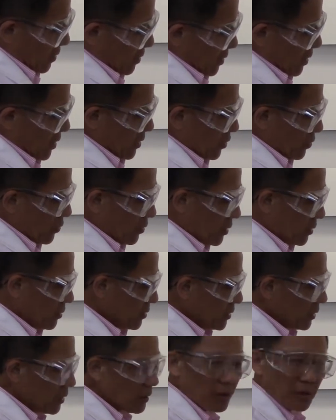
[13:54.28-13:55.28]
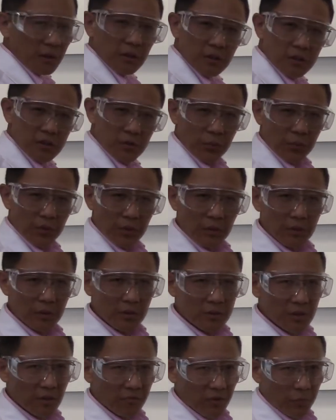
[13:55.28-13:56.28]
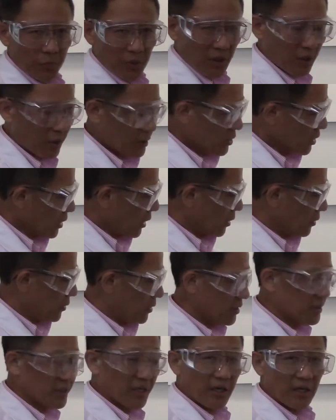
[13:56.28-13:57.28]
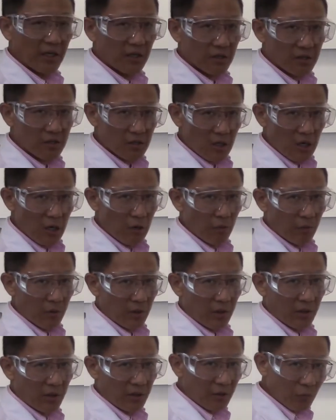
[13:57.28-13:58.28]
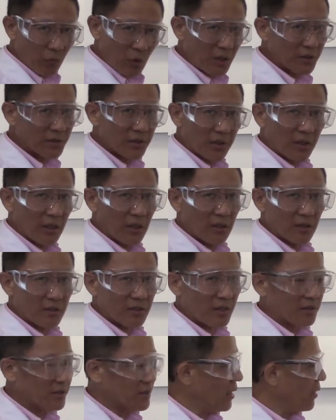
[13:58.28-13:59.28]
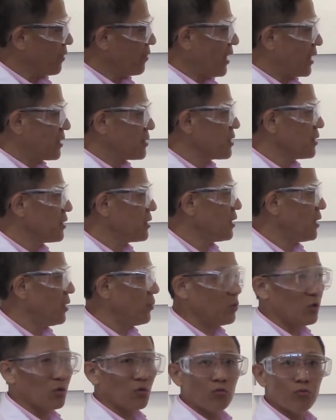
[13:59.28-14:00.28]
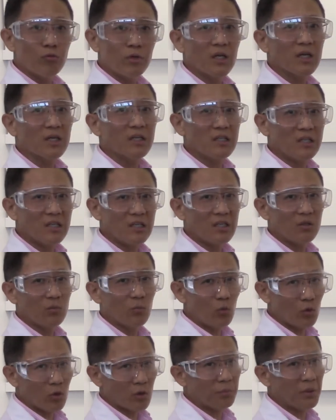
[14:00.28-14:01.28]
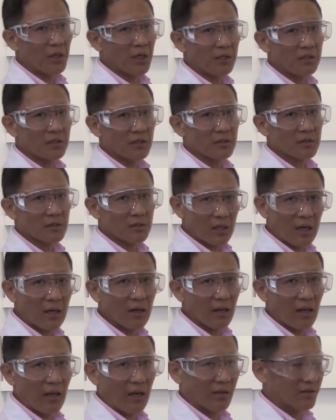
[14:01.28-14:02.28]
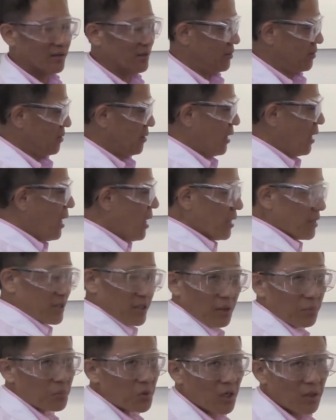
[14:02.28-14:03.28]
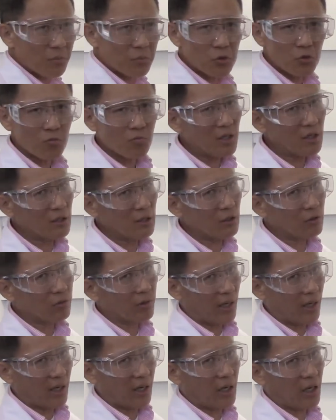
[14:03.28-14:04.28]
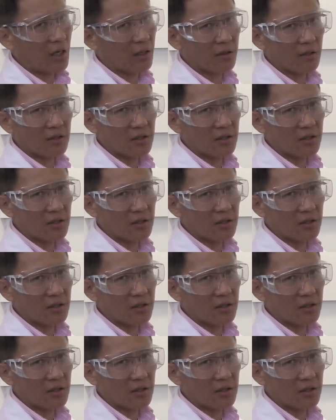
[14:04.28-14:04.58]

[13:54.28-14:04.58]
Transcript: And you can see the disappearance of the pinkish color is getting slower. And once again, as I said, that's the time you really need more patience, not less. Okay? Sometimes you may need to add the